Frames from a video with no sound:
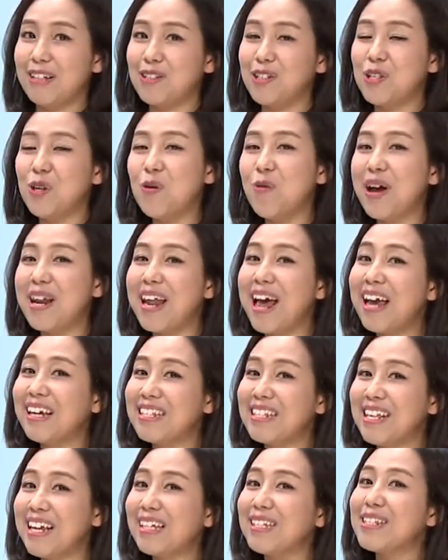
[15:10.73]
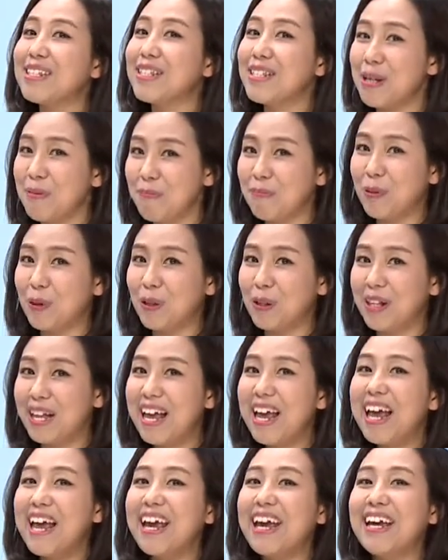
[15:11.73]
So when I say simple,
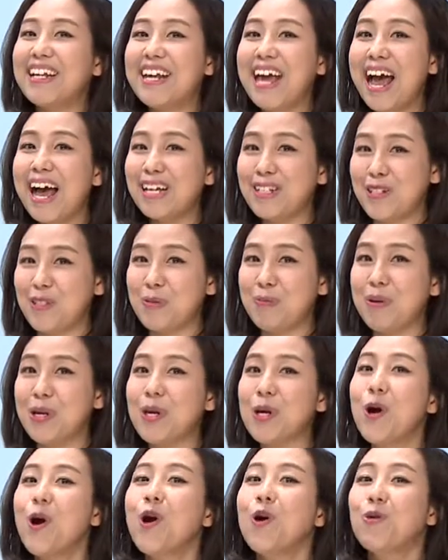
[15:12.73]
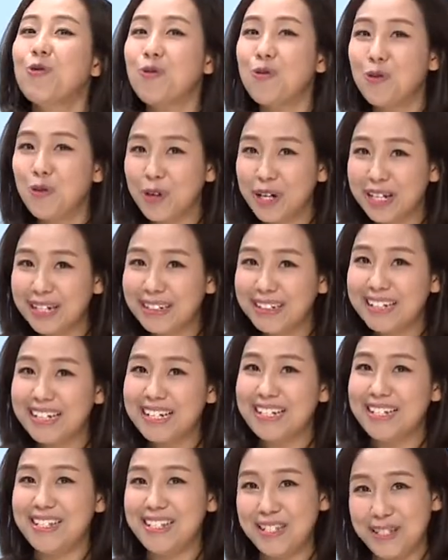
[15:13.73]
it has to be
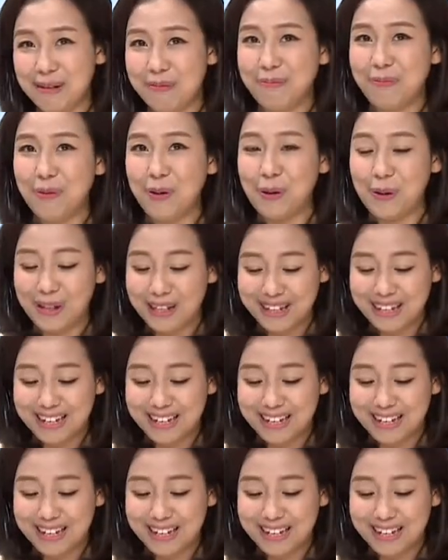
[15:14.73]
really simple,